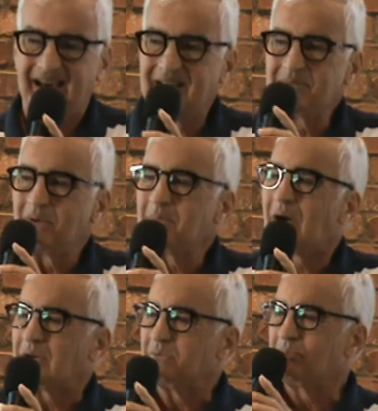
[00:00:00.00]
and
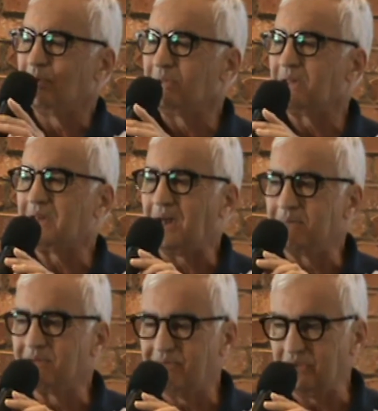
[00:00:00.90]
Mike and Paula
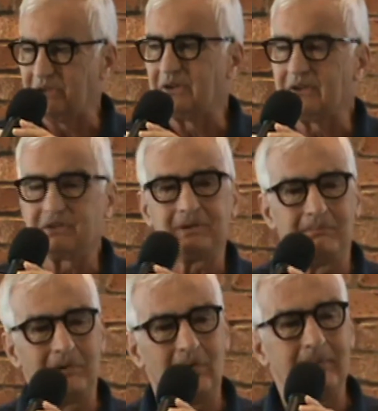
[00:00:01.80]
came and visited us
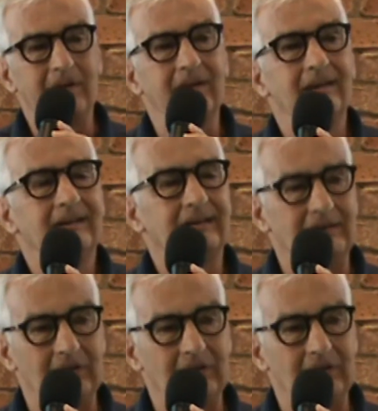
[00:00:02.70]
in Melbourne in